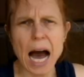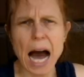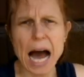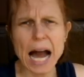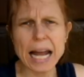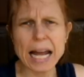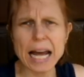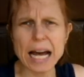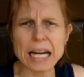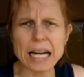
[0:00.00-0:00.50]

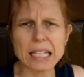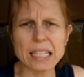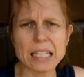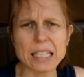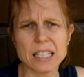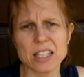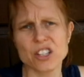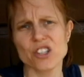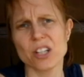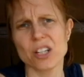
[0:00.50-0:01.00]
I had
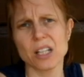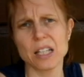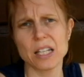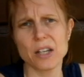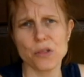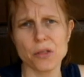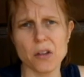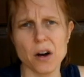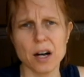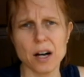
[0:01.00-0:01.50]
initially
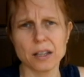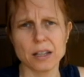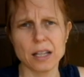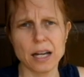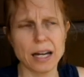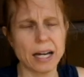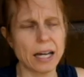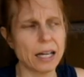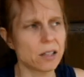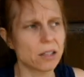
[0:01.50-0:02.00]
thought
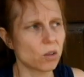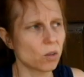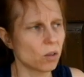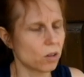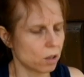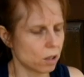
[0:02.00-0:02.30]
that